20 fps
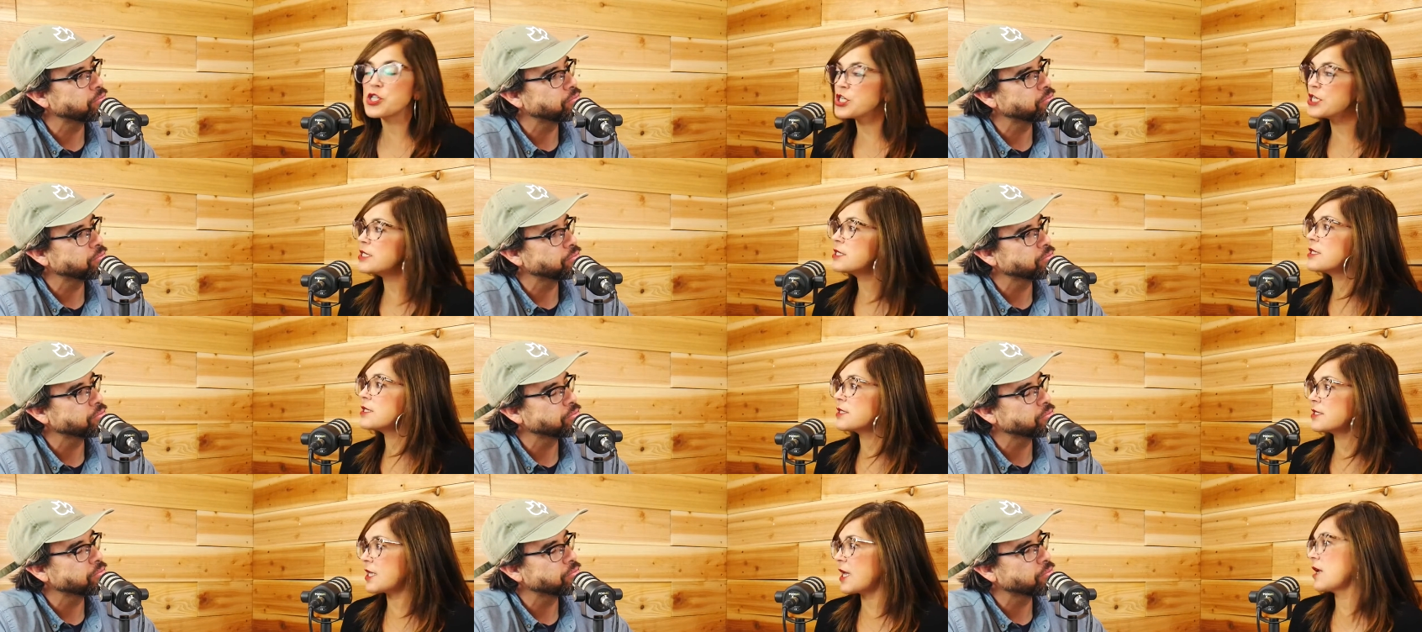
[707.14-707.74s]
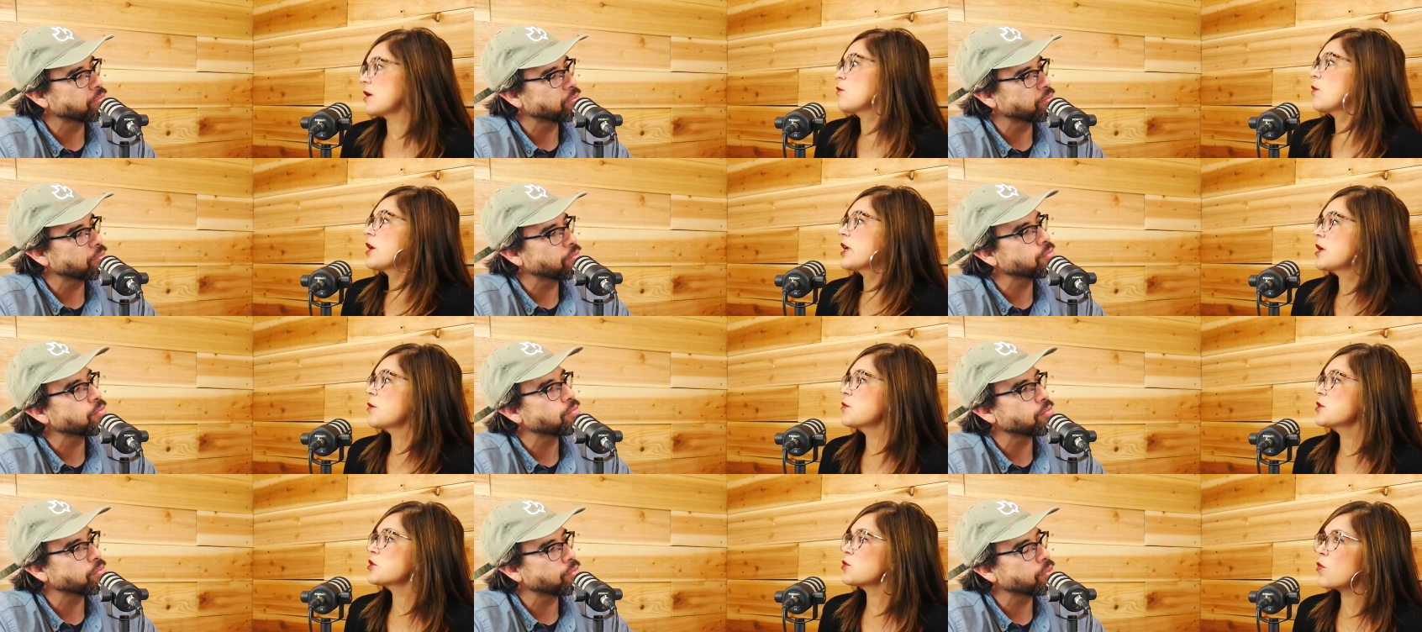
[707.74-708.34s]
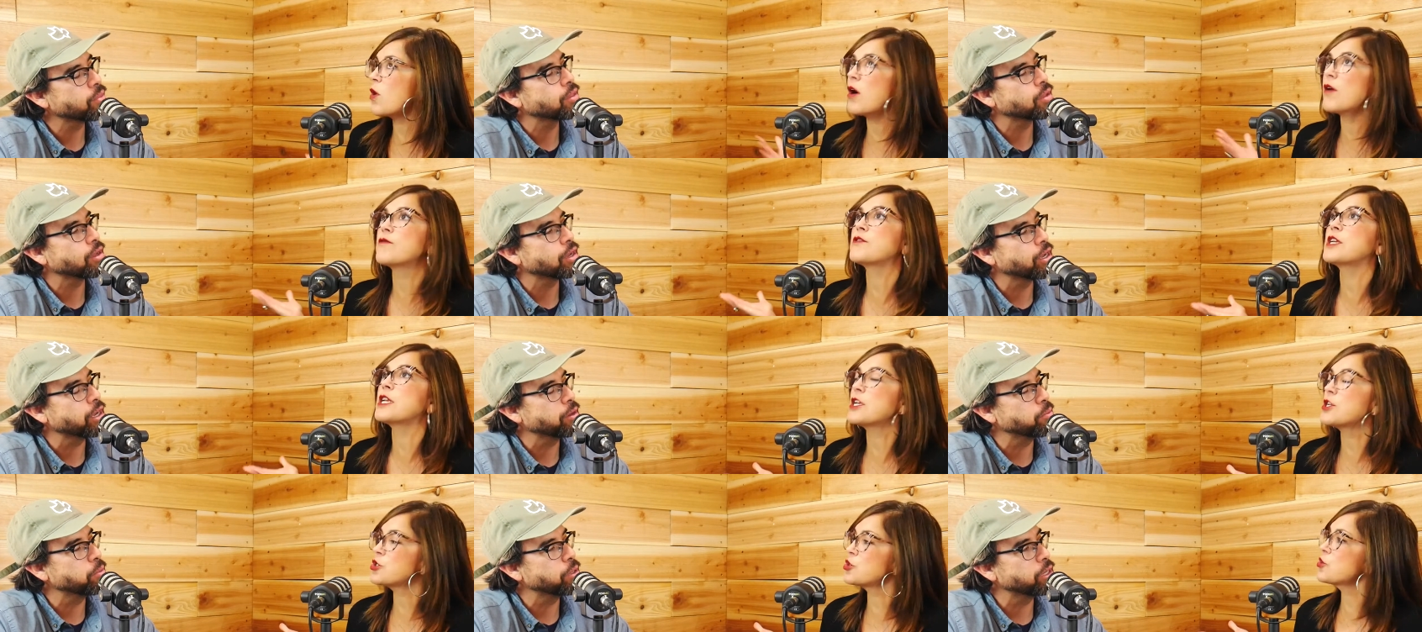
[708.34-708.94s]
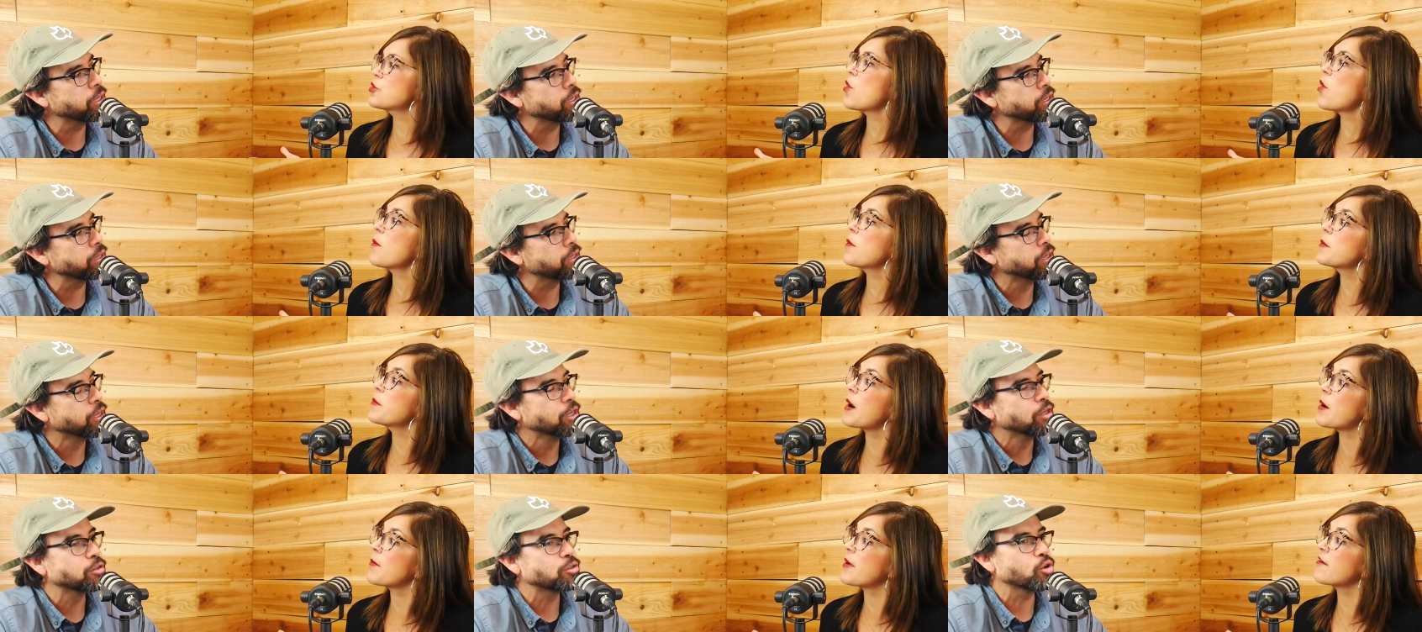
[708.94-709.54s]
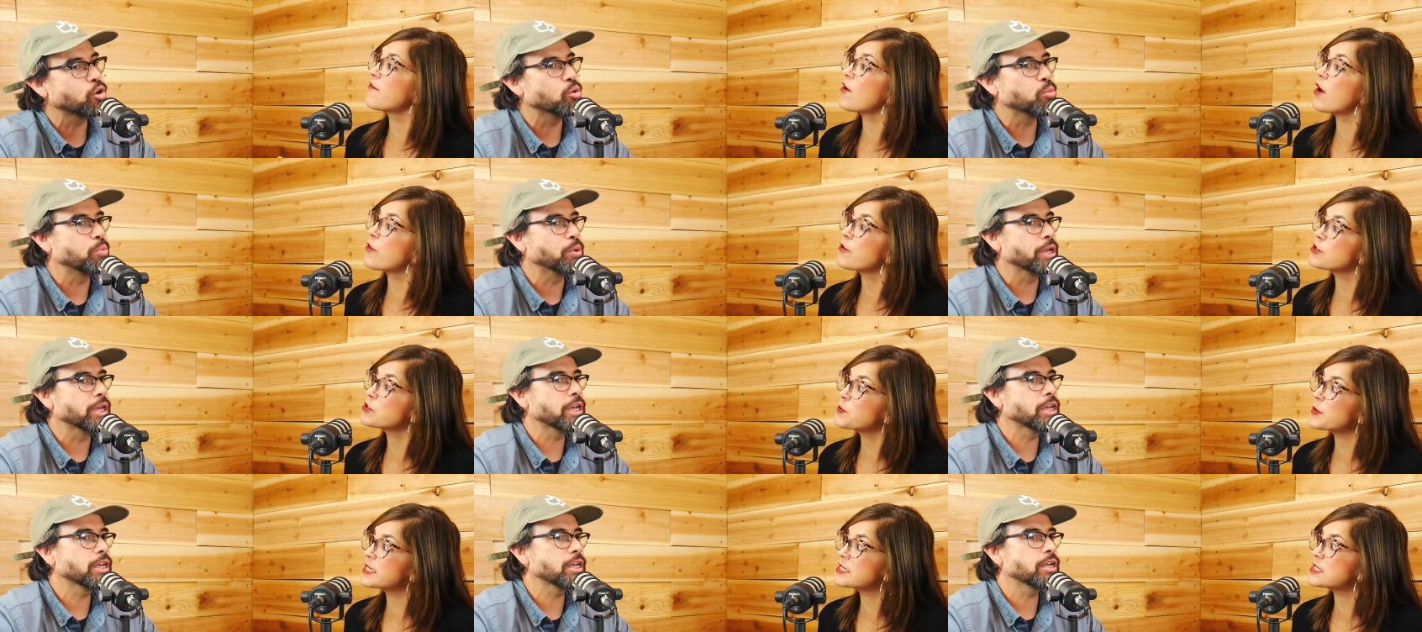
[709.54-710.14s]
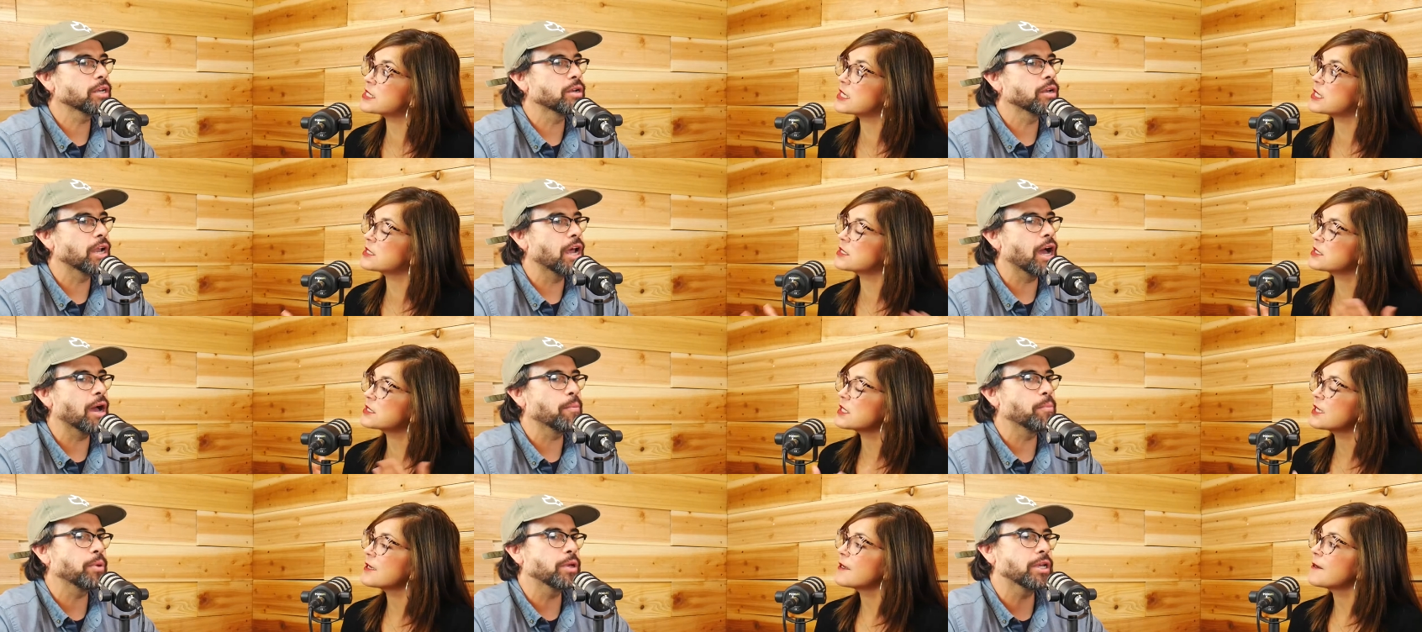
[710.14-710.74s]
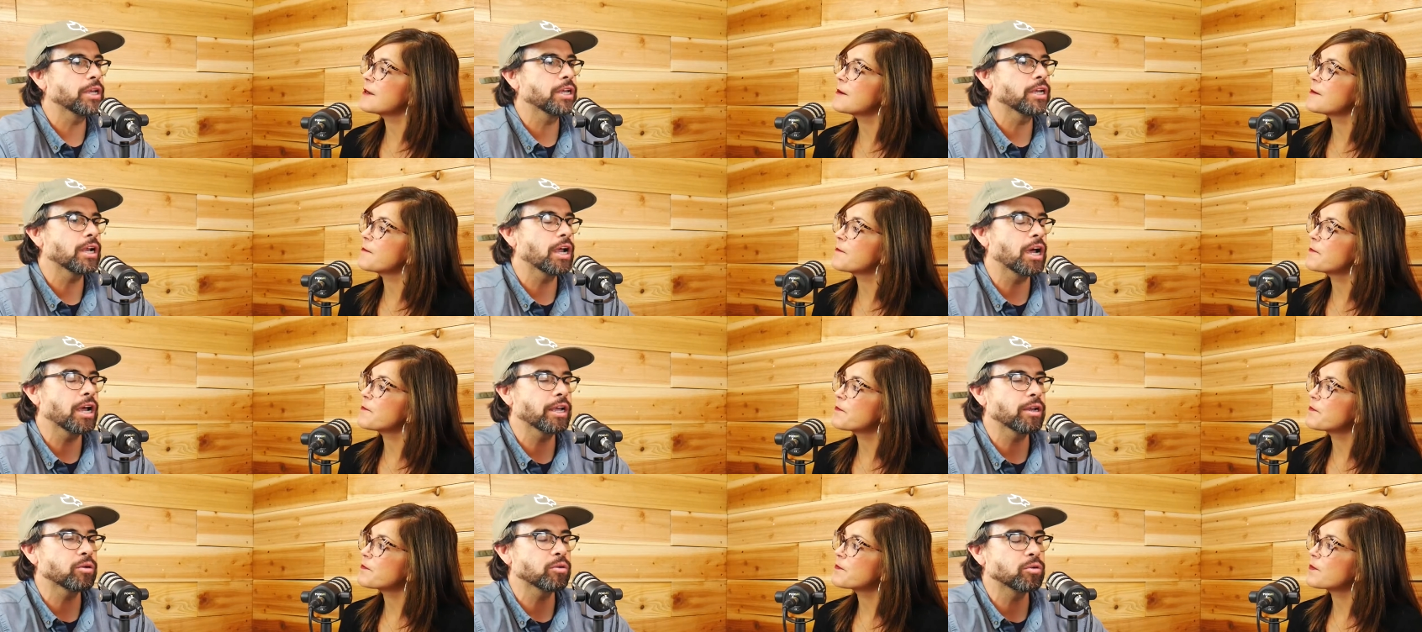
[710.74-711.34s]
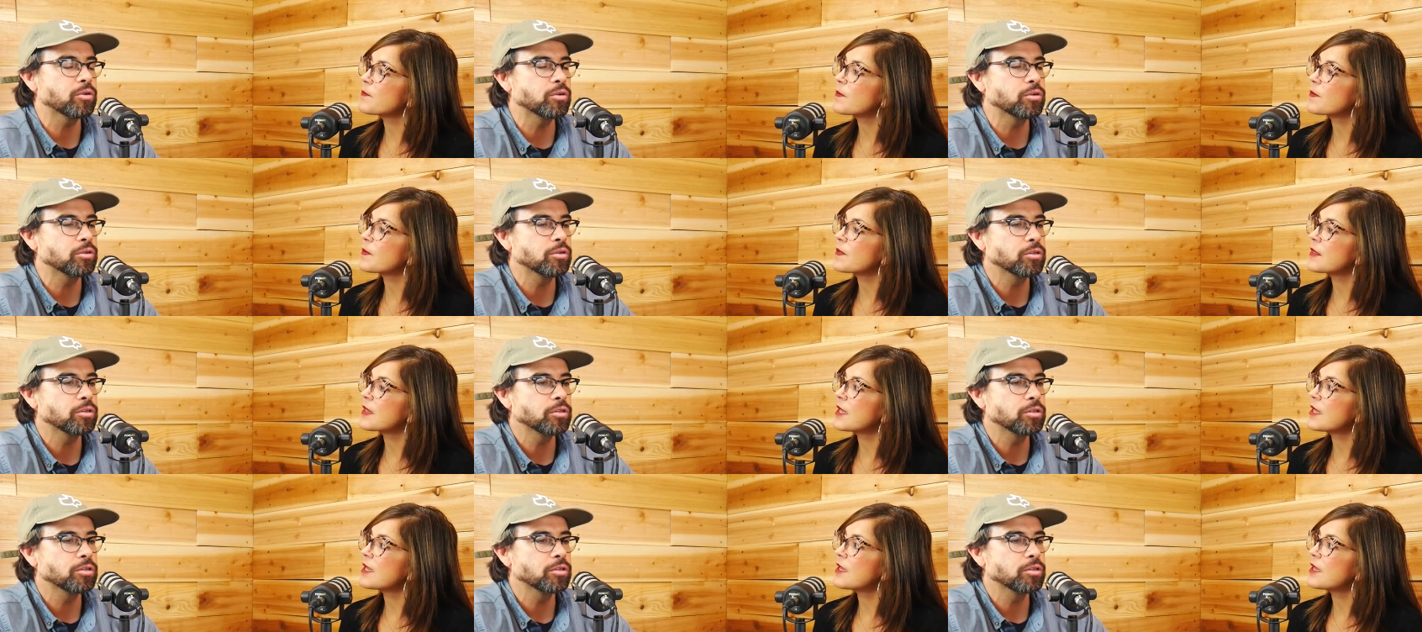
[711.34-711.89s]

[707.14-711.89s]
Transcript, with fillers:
Speaker 1: jesus said when he was 12 didn't Amen. you know i'm about my so father's being business? not
Speaker 2: being idle